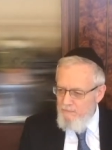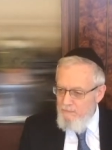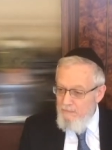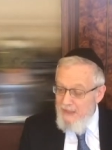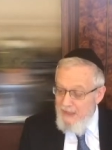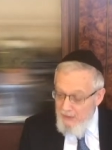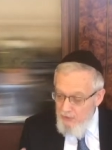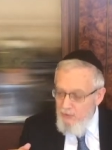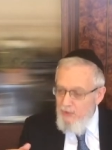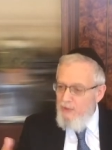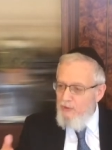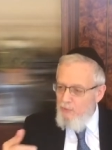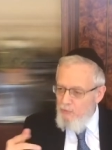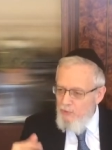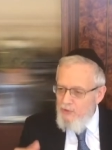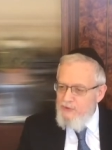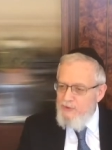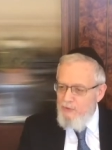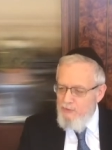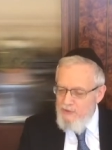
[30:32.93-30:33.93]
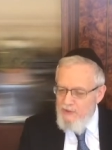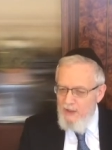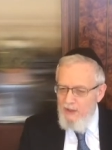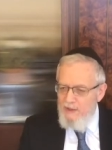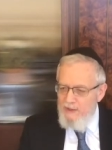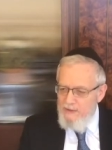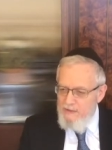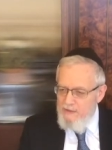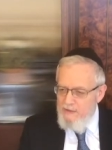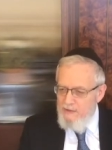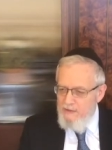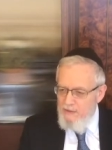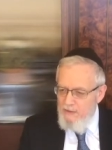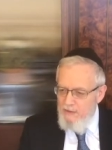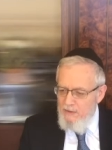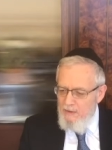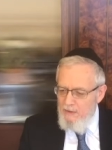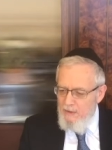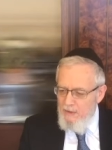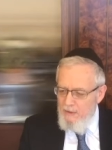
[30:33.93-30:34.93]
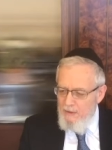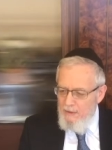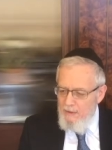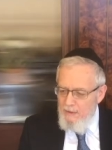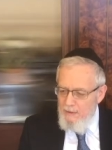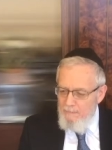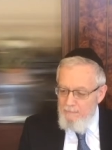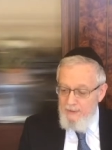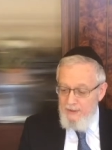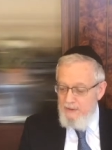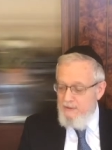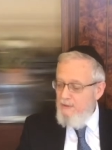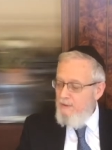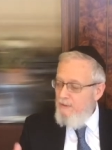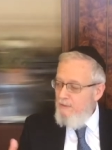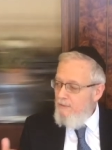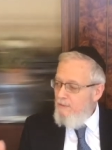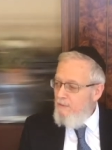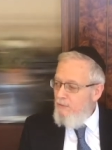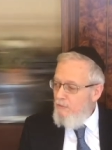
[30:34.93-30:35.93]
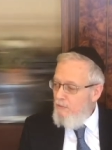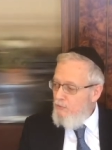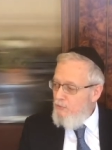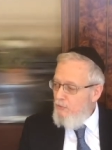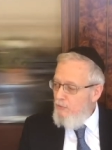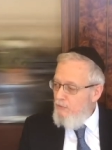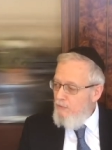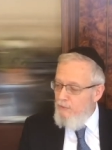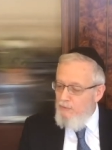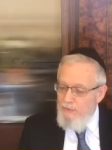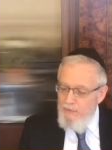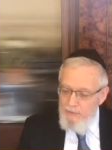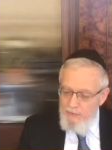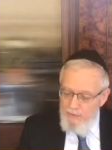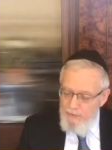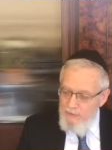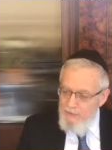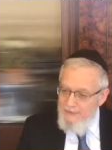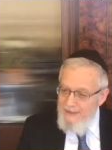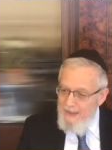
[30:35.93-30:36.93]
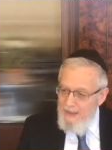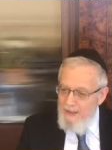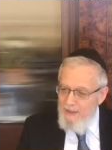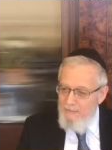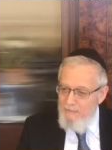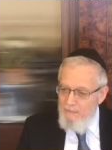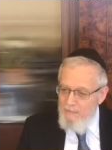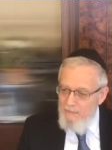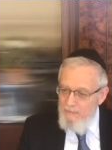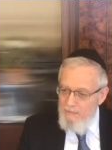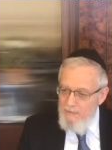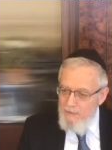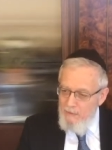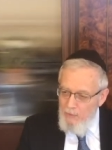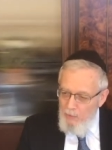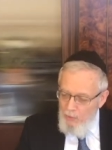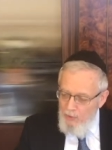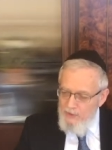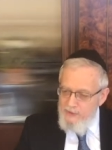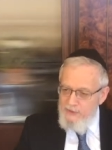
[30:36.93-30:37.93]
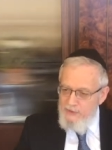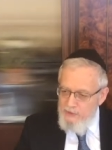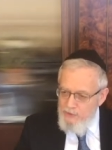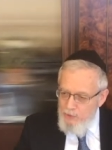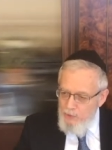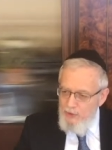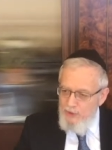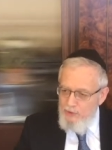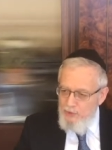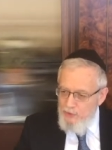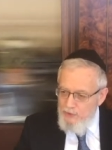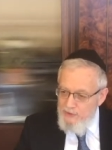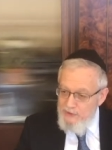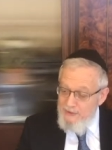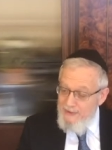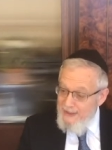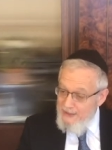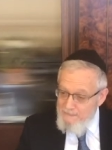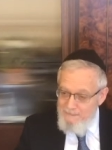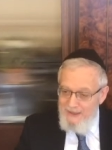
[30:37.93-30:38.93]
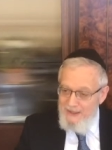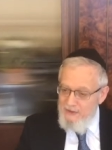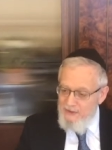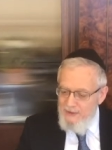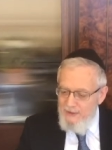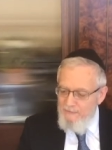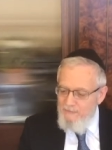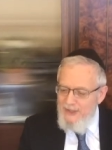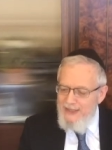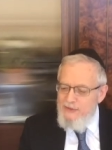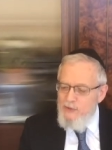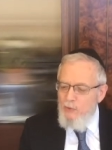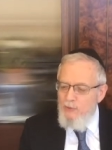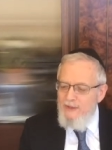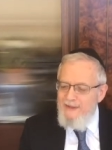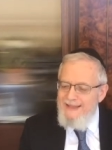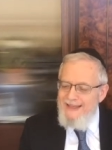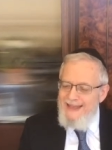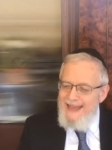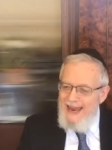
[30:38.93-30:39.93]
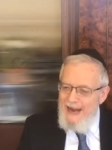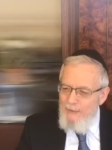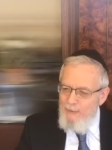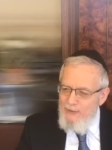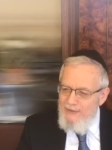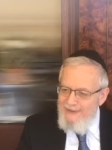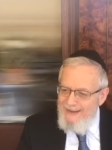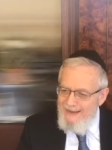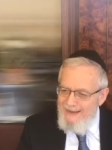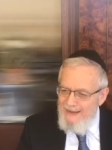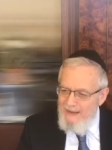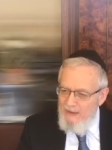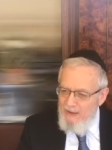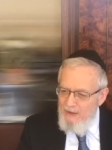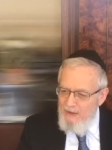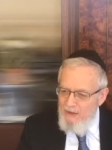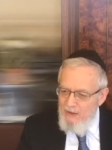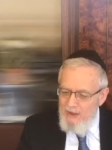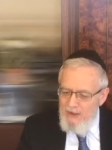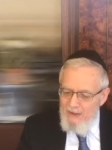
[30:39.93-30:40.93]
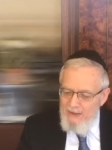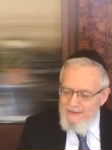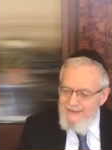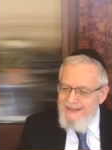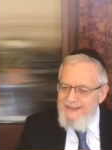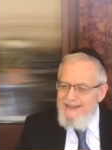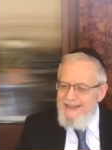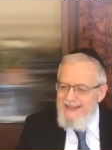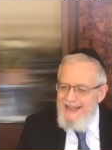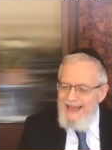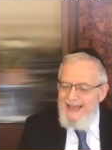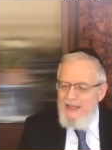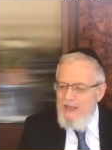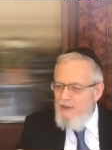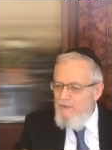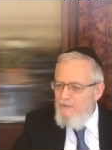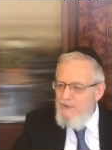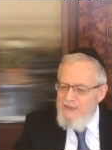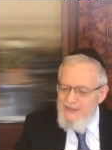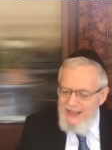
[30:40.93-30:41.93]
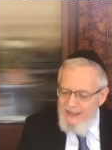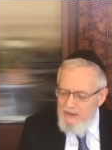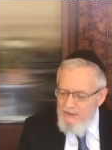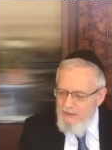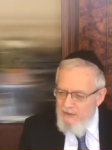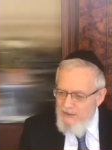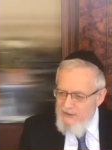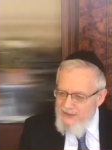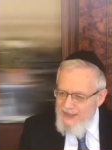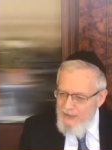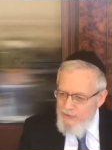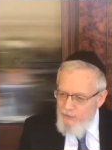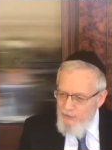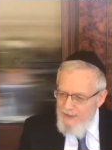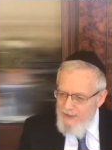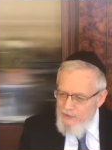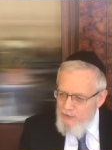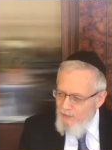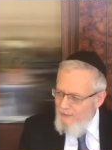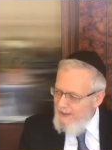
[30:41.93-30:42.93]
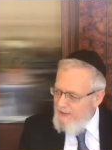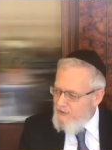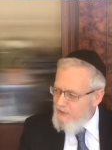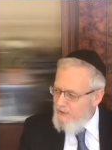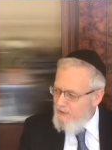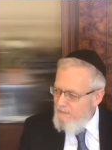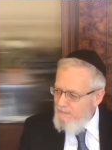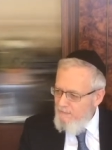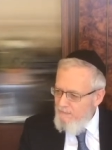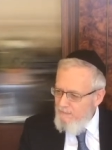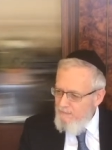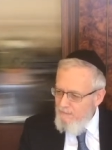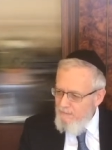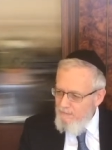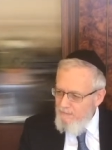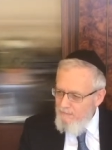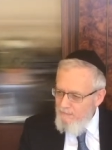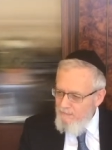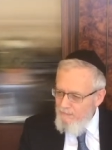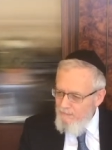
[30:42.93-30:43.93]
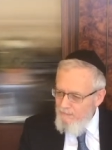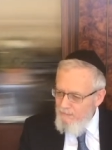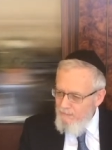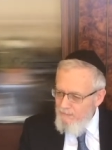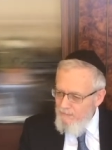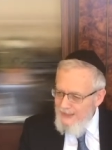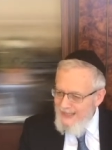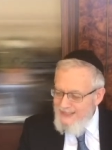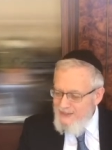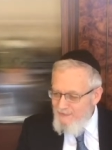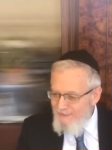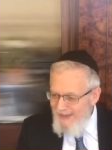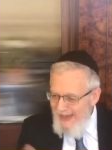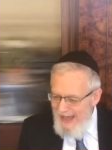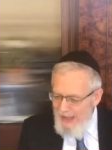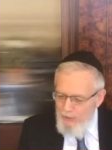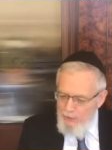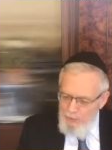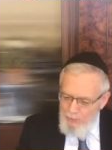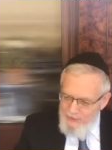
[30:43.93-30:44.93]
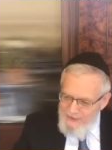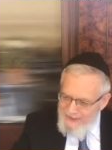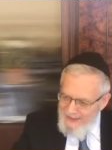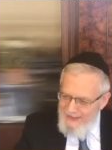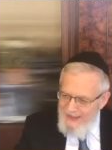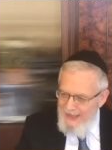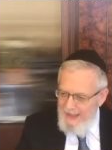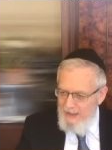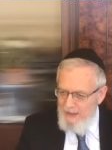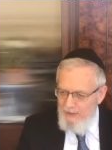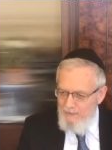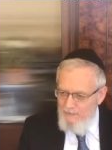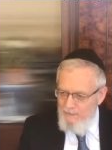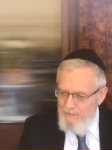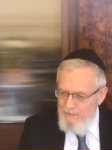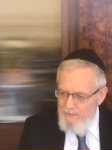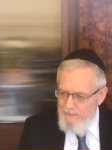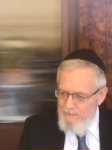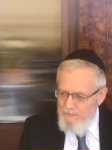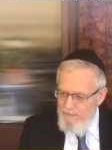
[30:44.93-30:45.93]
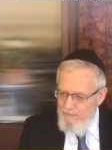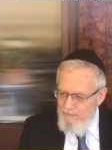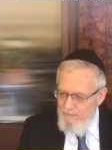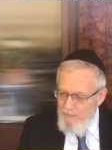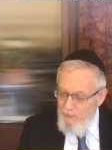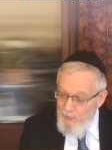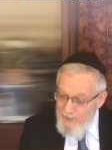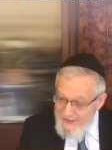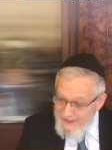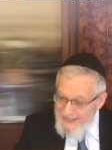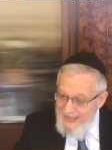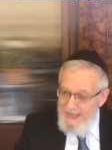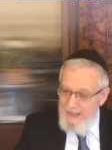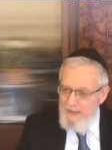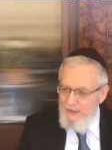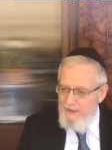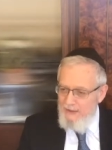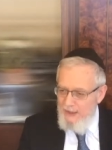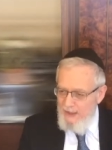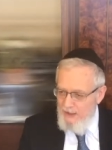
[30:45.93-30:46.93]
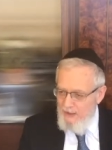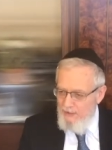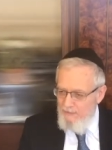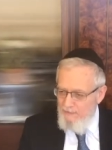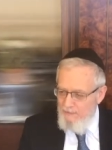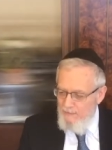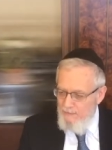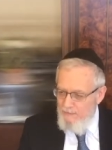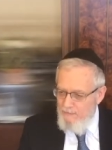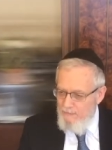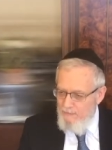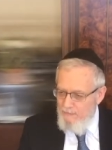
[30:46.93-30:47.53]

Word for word: Me, you didn't cross those lines. But dinim, laws, judicial says that's positive. That's only to guarantee that the negative is not is not transgressed. Its value is the negative, for the sake of the negative.